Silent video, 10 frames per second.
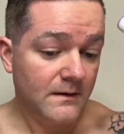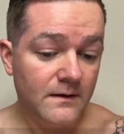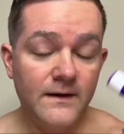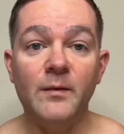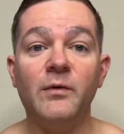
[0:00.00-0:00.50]

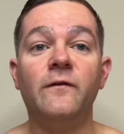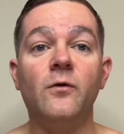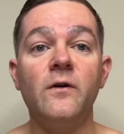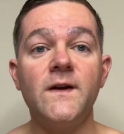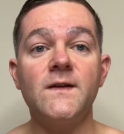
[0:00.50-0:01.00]
Now
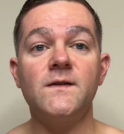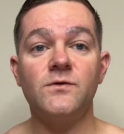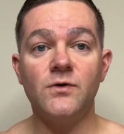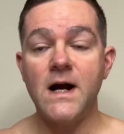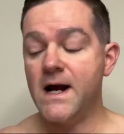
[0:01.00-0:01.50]
before this
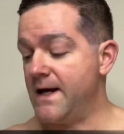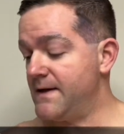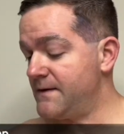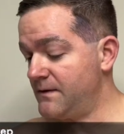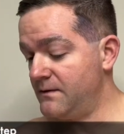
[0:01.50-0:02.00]

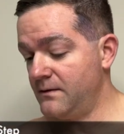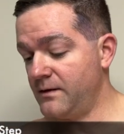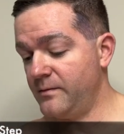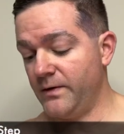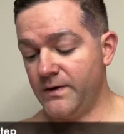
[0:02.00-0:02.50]
dries,
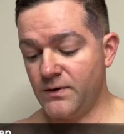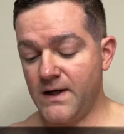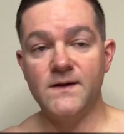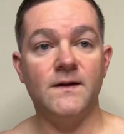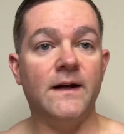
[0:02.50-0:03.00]
completely
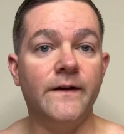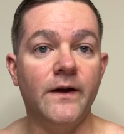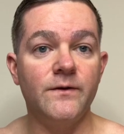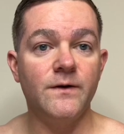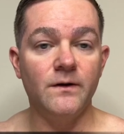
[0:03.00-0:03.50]
dries like the
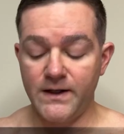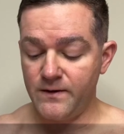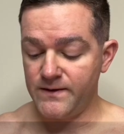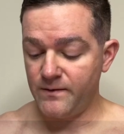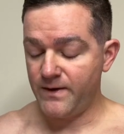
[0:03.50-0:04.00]
other 2
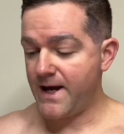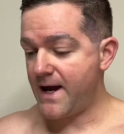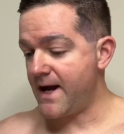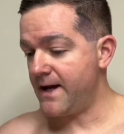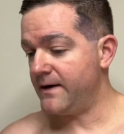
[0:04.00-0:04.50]
layers that we
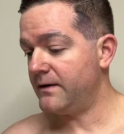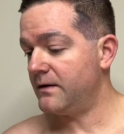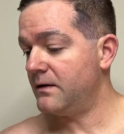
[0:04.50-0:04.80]
had,